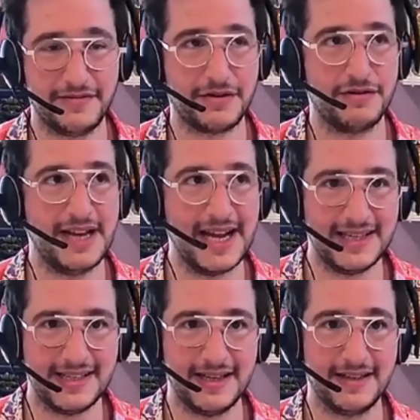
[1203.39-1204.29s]
of
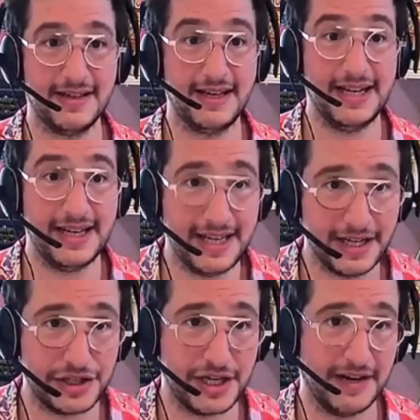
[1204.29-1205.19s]
creating a
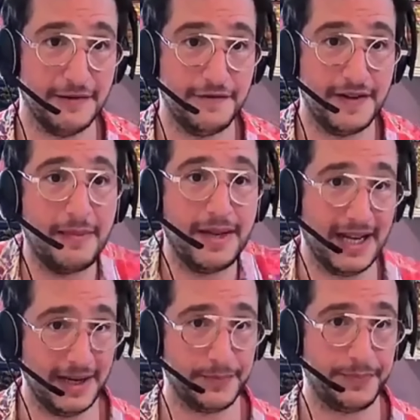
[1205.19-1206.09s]
lineage and a
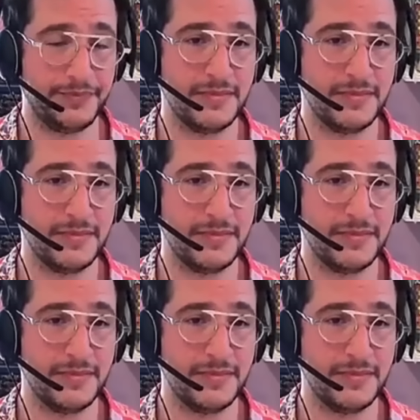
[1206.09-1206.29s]
family,